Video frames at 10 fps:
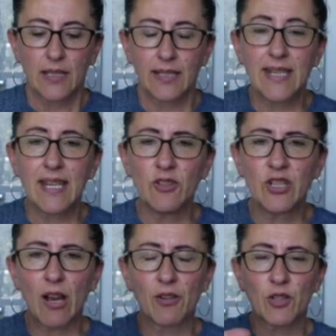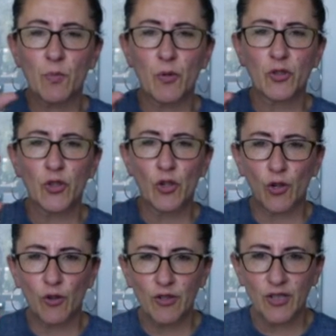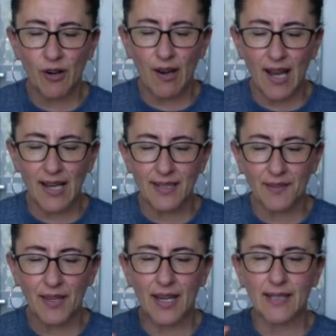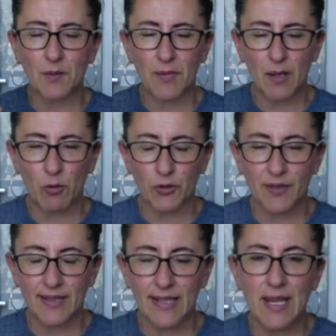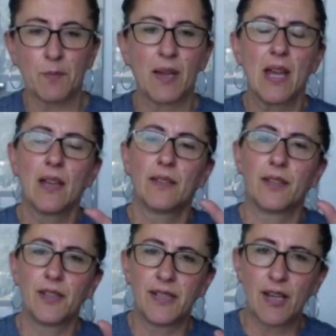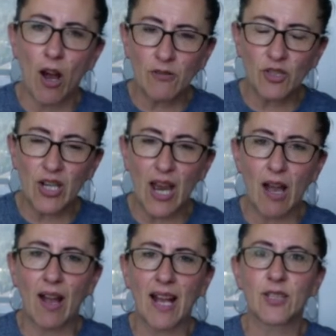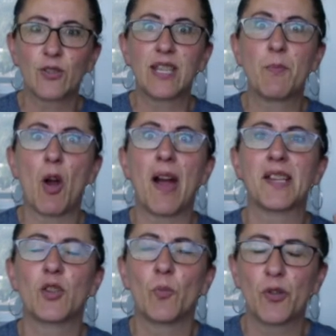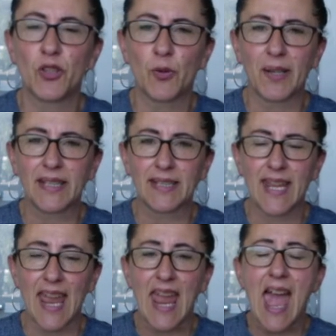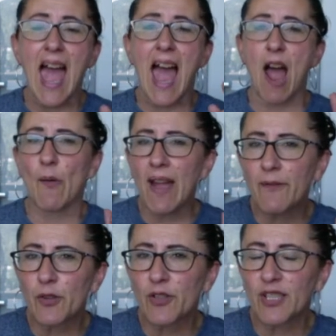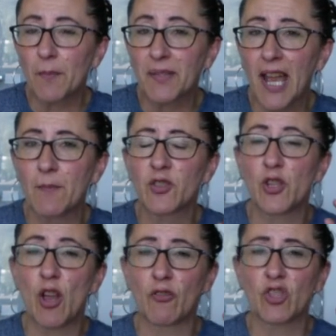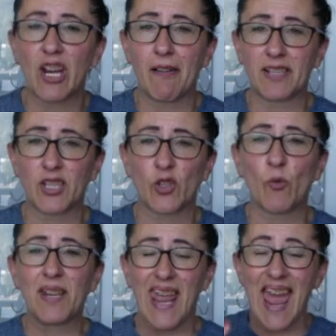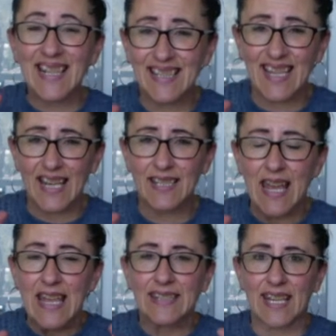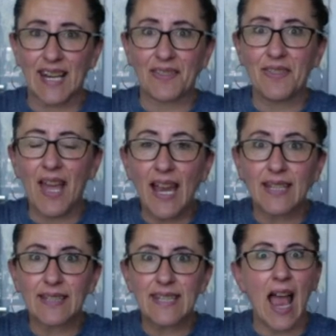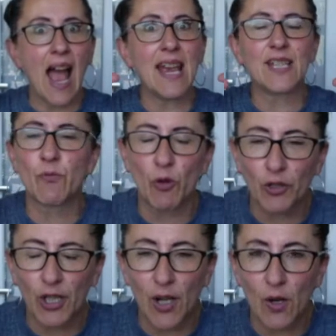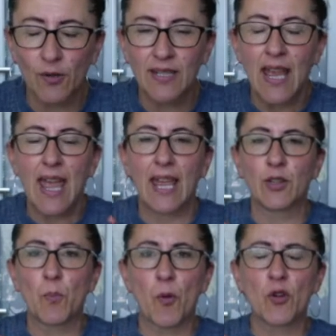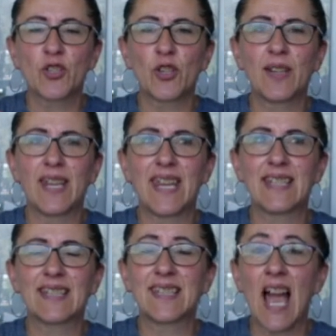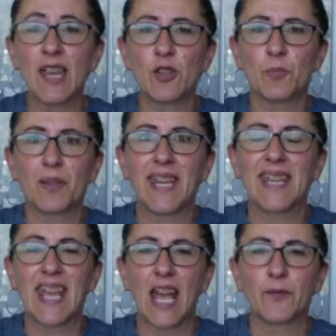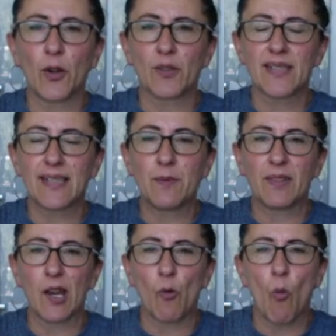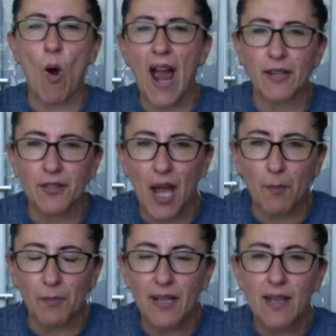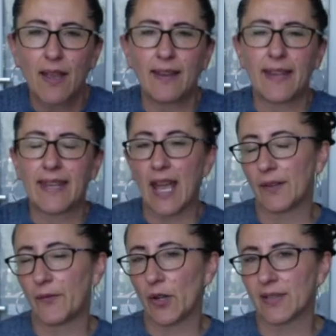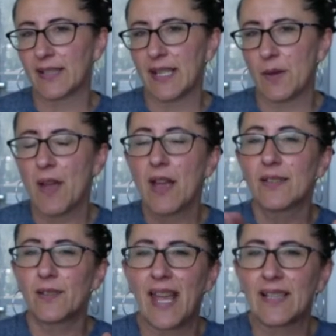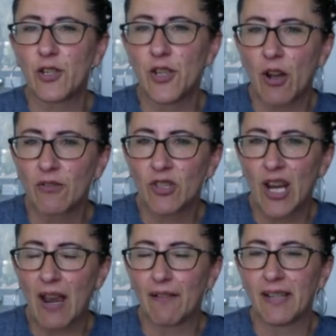the yin chow is supposed to close our eyes at night and be able to sleep. The yang chow has to keep our eyes open during the day. However, sometimes the yang chow is so in excess that at night the eyes won't close and the person is tired but they can't fall asleep. They're wired up and they can't fall asleep. So that's a yang chow